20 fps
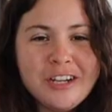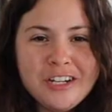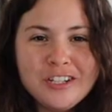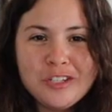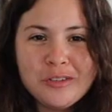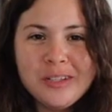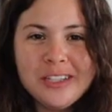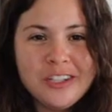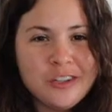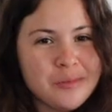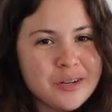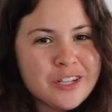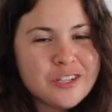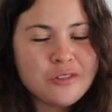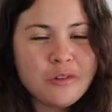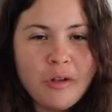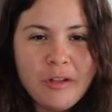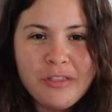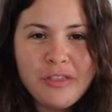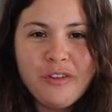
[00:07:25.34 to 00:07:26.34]
gonna do a little bit of
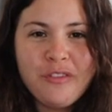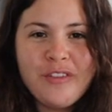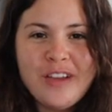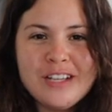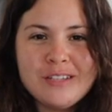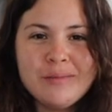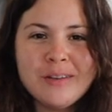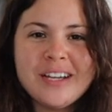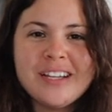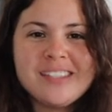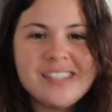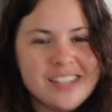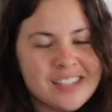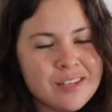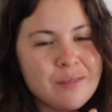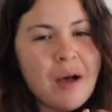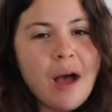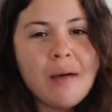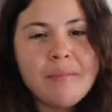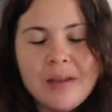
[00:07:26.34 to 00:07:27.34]
scrolling through Facebook and see
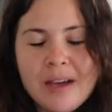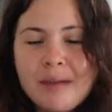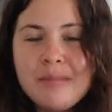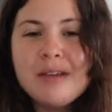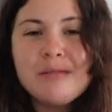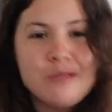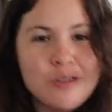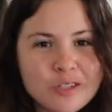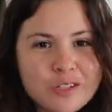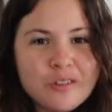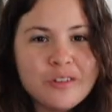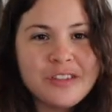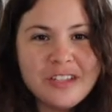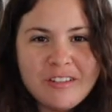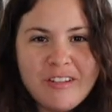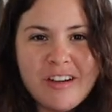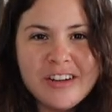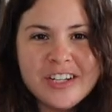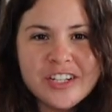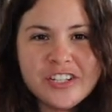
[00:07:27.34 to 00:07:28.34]
some upcoming musical
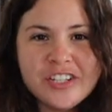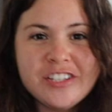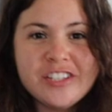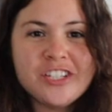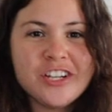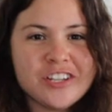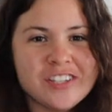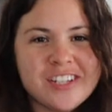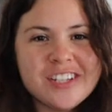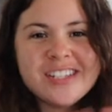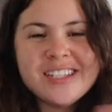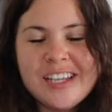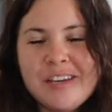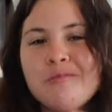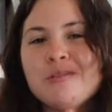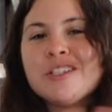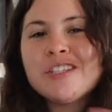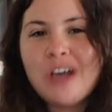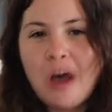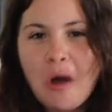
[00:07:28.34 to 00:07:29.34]
theater auditions just to see
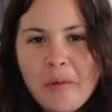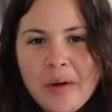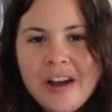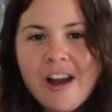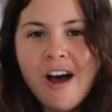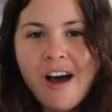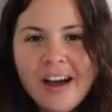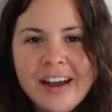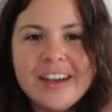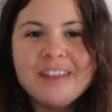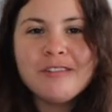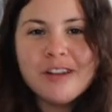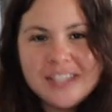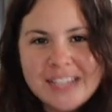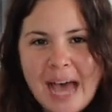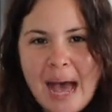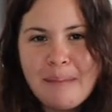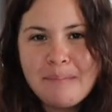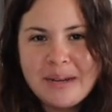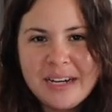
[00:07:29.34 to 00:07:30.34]
what's going on and what's
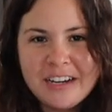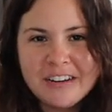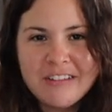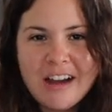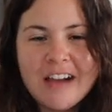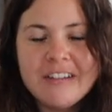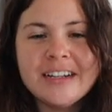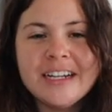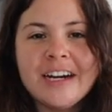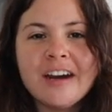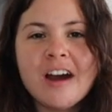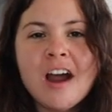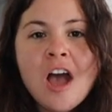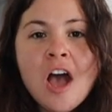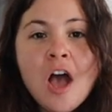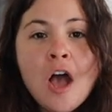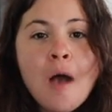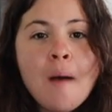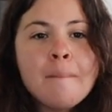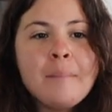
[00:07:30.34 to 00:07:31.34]
happening around here.
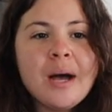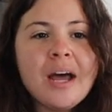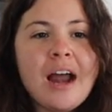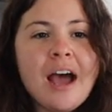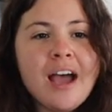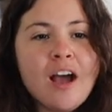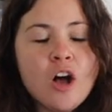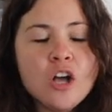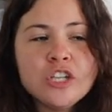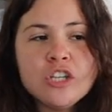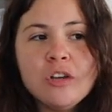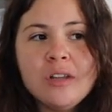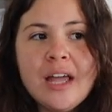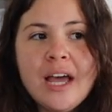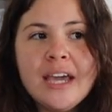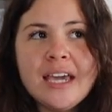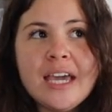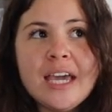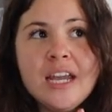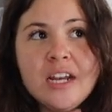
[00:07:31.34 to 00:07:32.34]
But I also
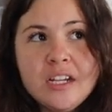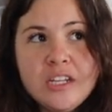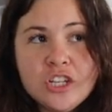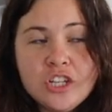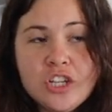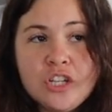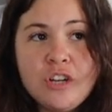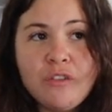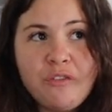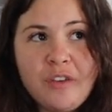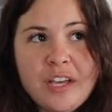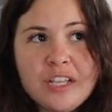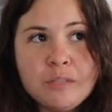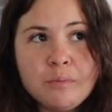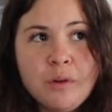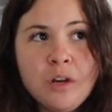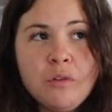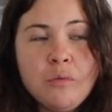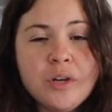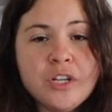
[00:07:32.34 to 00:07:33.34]
like, in addition to
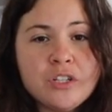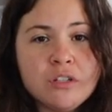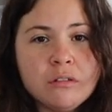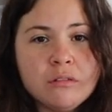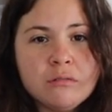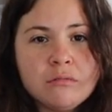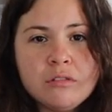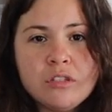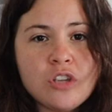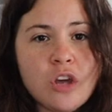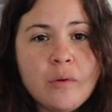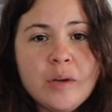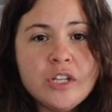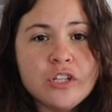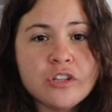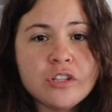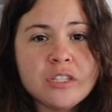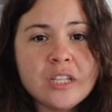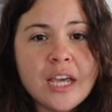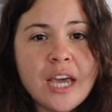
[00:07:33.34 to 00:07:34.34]
Facebook, which so
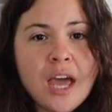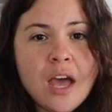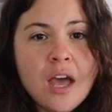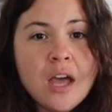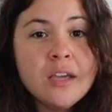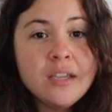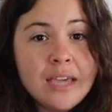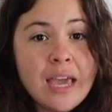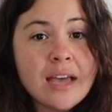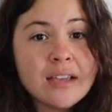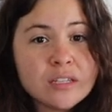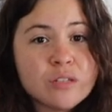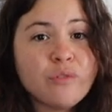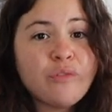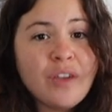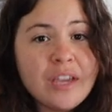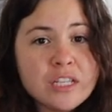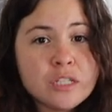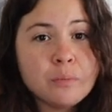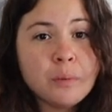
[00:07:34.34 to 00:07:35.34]
interesting, Yes,
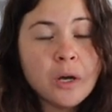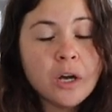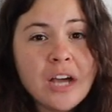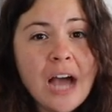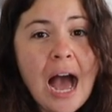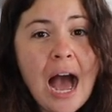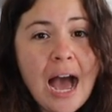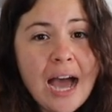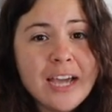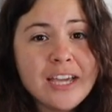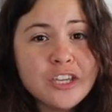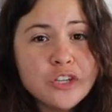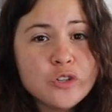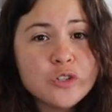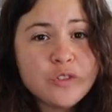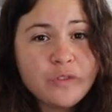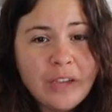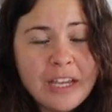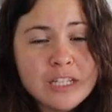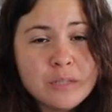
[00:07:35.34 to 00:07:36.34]
Facebook. I
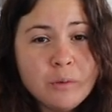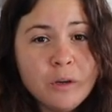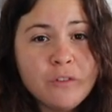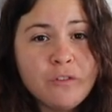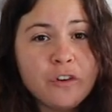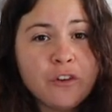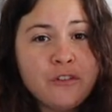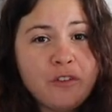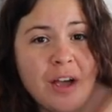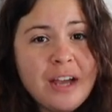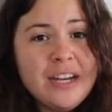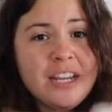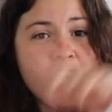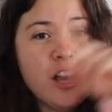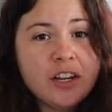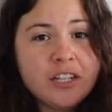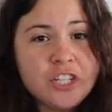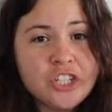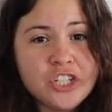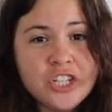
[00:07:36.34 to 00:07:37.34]
use Facebook for finding
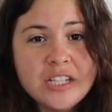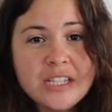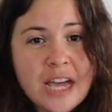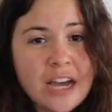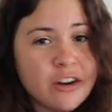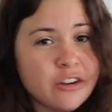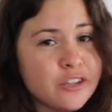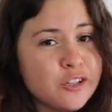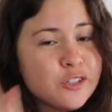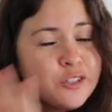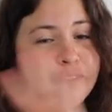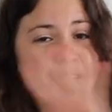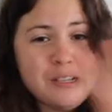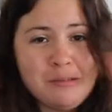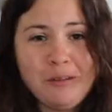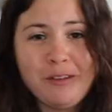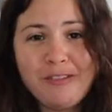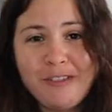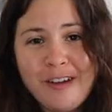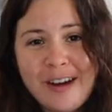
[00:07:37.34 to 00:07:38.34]
auditions. I don't use
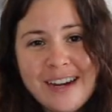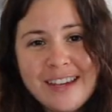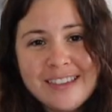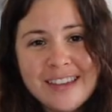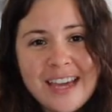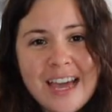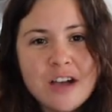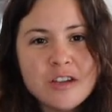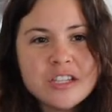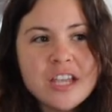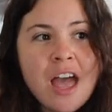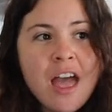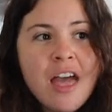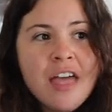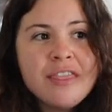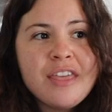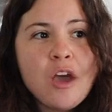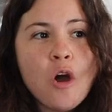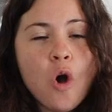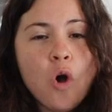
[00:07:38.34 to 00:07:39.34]
Facebook for anything else.
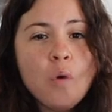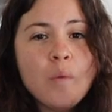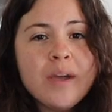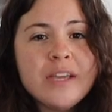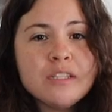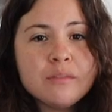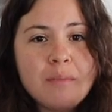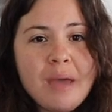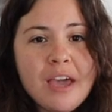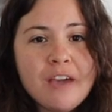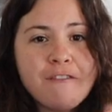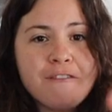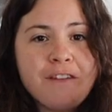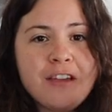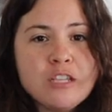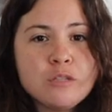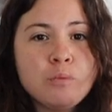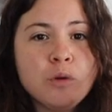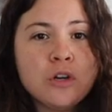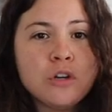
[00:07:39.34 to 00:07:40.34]
They always make
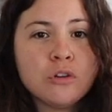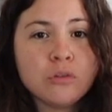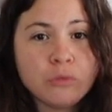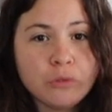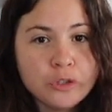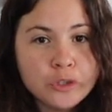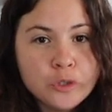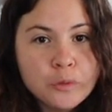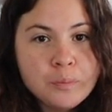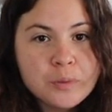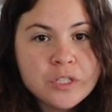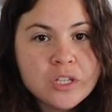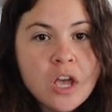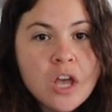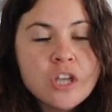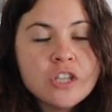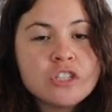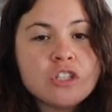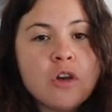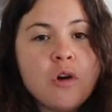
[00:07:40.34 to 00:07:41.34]
Facebook groups.
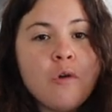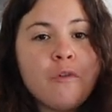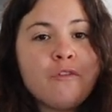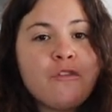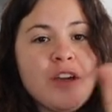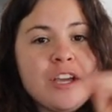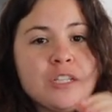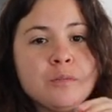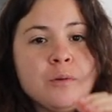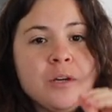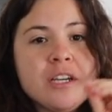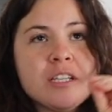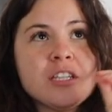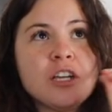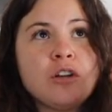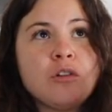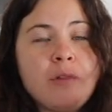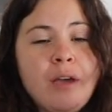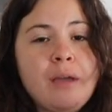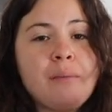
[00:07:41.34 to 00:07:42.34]
So Facebook is
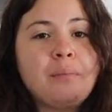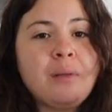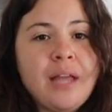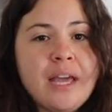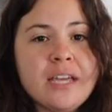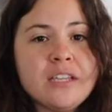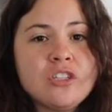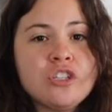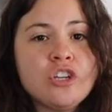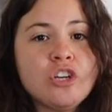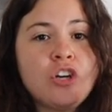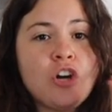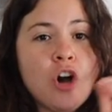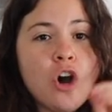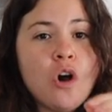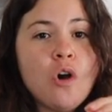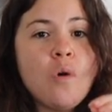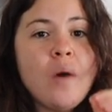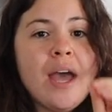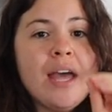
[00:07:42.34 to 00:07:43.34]
a great place to
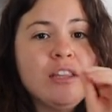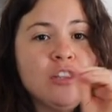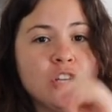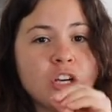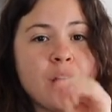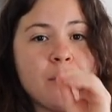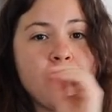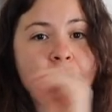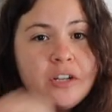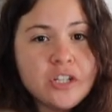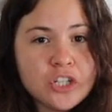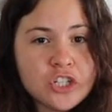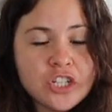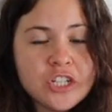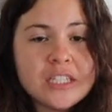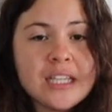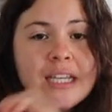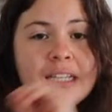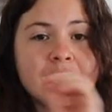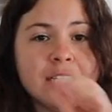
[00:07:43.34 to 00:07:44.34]
go and look up
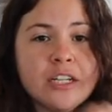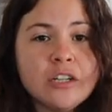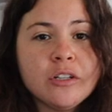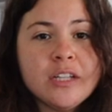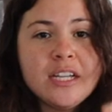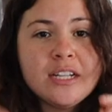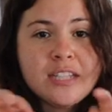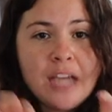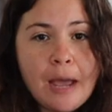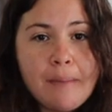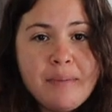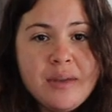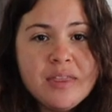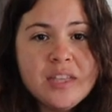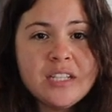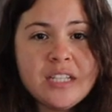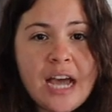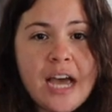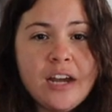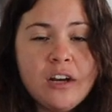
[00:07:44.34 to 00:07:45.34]
auditions. Like literally type in
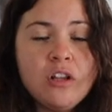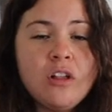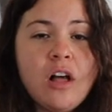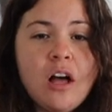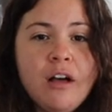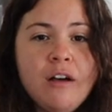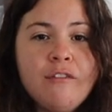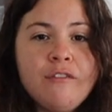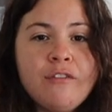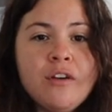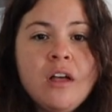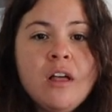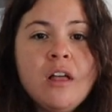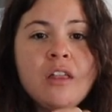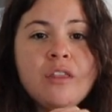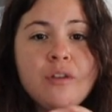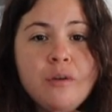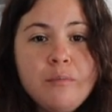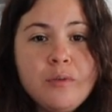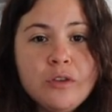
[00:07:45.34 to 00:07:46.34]
the title of
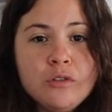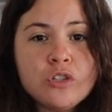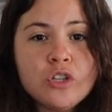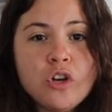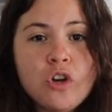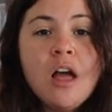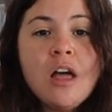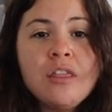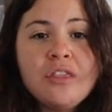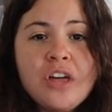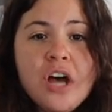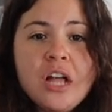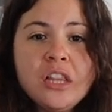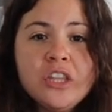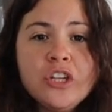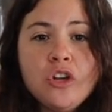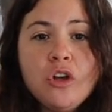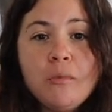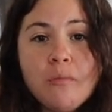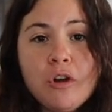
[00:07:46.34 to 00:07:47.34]
the musical, The
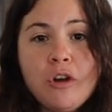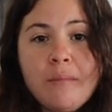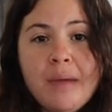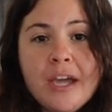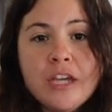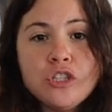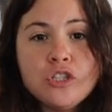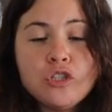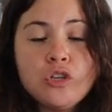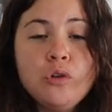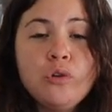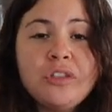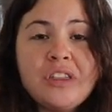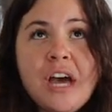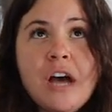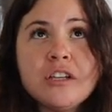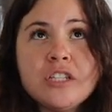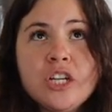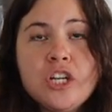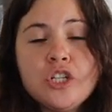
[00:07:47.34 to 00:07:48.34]
Little Mermaid
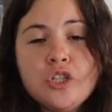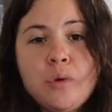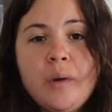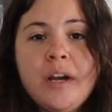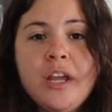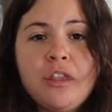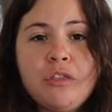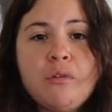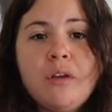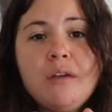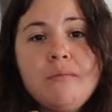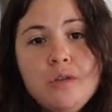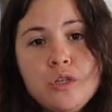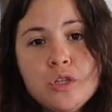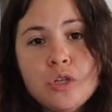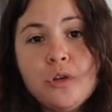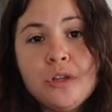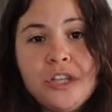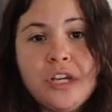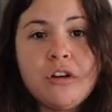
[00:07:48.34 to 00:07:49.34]
2023
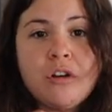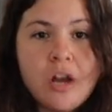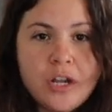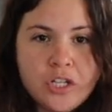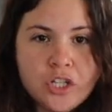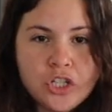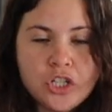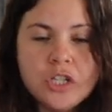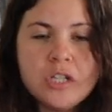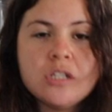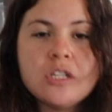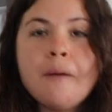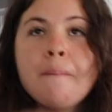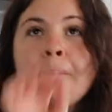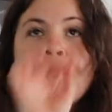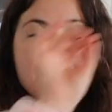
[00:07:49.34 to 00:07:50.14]
musical theater auditions.